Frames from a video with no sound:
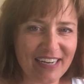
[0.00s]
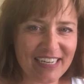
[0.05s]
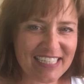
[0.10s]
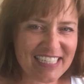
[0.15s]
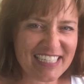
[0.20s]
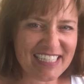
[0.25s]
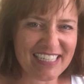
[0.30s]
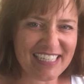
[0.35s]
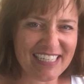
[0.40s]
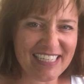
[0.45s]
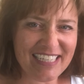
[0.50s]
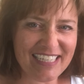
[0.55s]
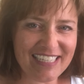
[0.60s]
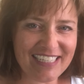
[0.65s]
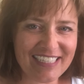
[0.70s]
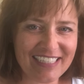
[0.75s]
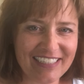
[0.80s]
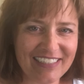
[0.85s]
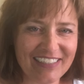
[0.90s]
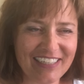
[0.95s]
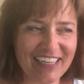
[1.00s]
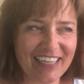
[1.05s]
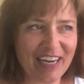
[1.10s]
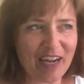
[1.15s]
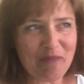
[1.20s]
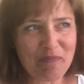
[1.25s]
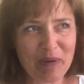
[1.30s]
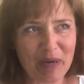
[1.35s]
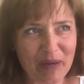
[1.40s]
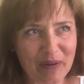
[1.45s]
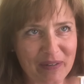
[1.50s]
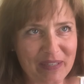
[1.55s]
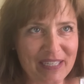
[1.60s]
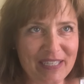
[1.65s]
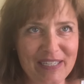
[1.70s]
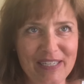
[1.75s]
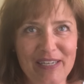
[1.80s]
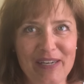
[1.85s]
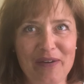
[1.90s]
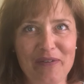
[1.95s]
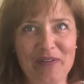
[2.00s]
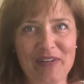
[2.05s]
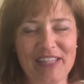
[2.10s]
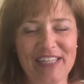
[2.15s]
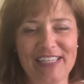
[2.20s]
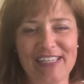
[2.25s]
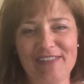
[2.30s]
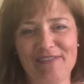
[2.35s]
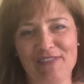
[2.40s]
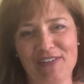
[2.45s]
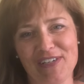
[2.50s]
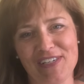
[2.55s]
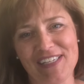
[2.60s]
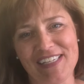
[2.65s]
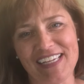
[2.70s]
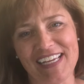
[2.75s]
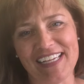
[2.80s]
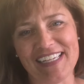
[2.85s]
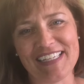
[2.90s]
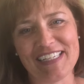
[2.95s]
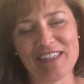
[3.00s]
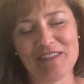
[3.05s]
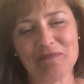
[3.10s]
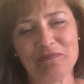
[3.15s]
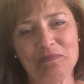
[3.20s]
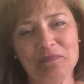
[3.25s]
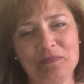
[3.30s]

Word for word: I didn't need to look it up. I already know what this verse says.